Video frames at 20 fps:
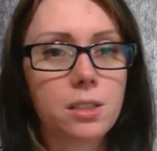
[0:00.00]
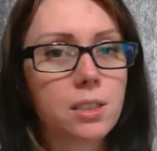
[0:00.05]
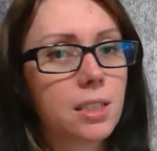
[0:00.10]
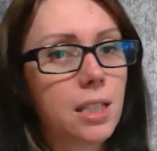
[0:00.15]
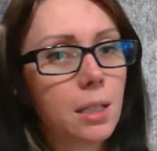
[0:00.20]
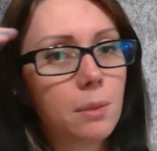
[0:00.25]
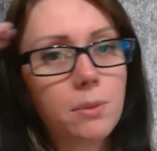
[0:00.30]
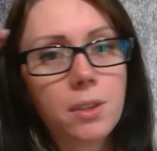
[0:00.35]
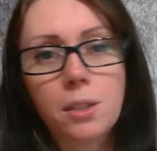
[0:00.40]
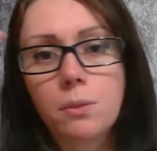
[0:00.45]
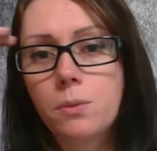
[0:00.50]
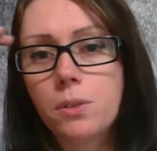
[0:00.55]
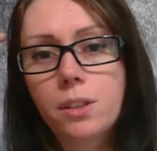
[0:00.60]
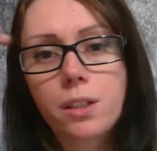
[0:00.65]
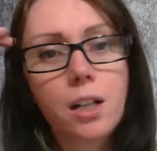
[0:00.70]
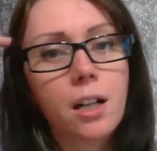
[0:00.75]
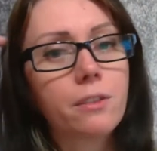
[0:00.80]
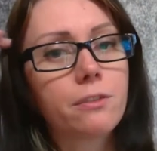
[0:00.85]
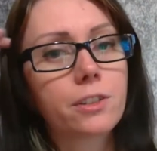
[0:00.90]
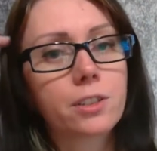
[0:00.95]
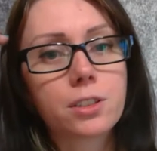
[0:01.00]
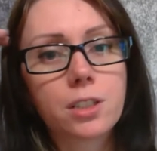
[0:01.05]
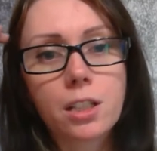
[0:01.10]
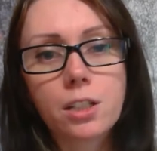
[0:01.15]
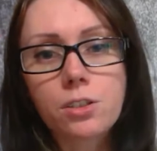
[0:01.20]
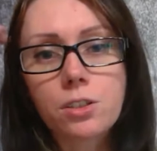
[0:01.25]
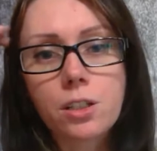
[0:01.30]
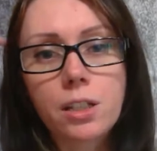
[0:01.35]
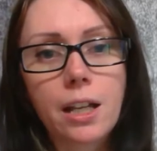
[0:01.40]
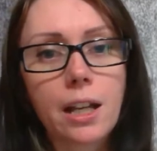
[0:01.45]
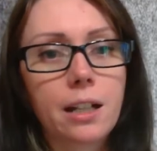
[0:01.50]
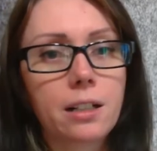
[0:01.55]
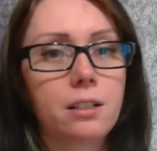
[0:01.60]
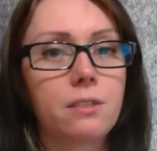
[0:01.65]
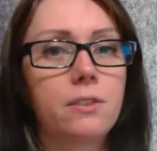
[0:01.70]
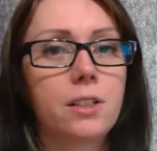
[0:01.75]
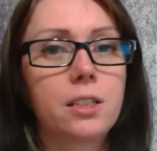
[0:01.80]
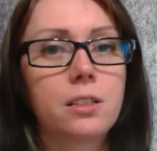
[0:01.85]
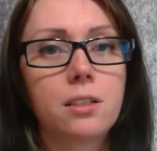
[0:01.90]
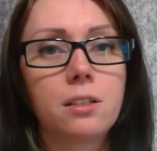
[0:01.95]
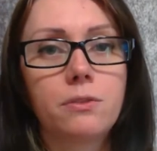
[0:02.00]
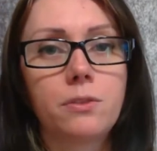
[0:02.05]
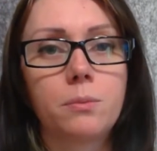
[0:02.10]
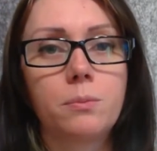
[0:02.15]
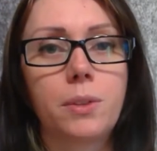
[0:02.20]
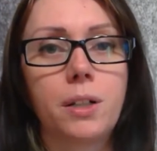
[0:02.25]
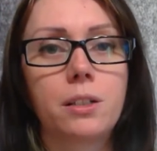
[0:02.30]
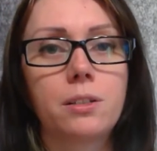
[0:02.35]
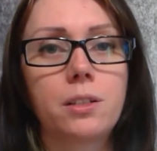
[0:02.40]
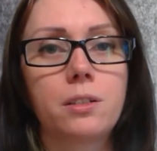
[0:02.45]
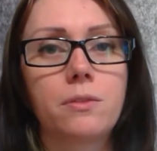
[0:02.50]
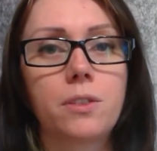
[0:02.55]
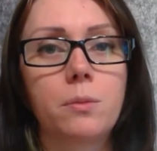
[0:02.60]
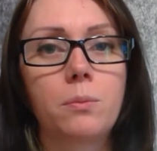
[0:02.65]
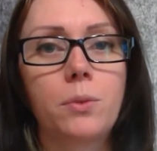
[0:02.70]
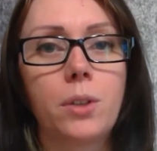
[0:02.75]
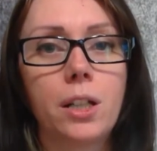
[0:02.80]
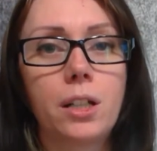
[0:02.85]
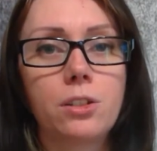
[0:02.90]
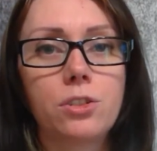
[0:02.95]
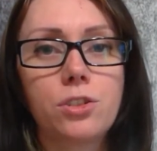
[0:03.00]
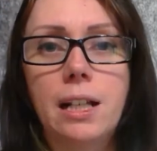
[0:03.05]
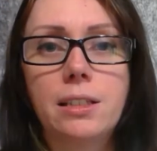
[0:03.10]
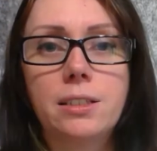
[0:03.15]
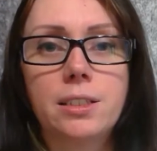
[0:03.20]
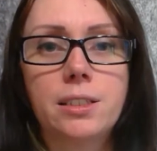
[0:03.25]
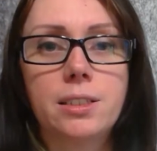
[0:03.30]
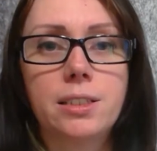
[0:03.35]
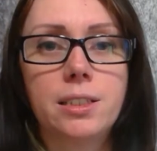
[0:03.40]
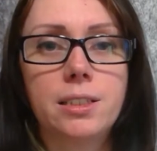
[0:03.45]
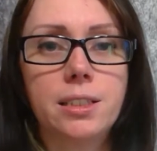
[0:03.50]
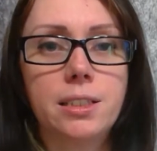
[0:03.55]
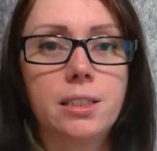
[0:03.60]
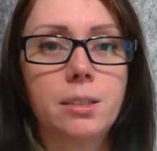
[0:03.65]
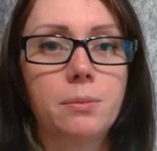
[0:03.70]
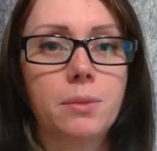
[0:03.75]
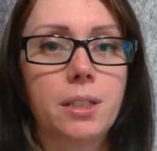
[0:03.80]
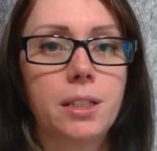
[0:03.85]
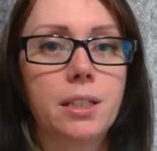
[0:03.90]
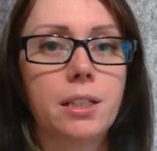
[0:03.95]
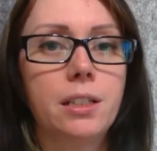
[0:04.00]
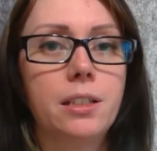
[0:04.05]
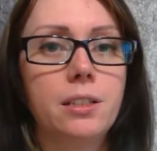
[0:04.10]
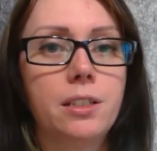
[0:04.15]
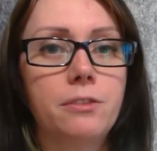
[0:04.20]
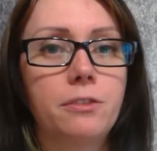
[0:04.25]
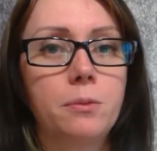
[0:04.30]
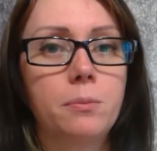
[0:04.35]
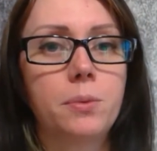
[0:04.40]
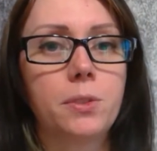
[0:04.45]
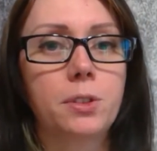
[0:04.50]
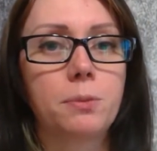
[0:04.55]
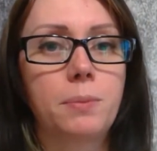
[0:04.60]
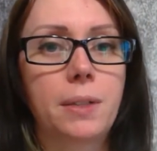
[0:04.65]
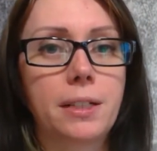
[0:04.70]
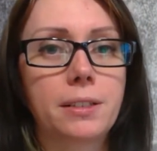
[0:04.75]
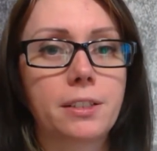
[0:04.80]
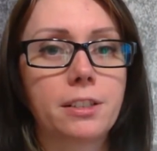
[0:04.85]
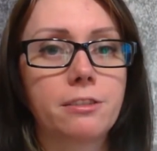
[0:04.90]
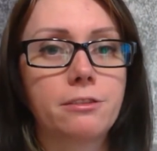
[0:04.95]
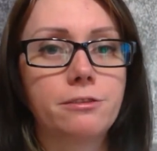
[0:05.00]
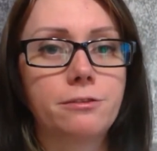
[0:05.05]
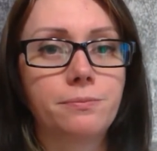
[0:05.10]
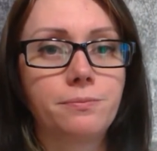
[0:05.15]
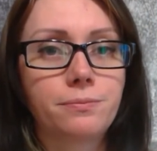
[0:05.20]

Same thing with conversation. It activates different parts of our brain, allows us to see something in a different perspective,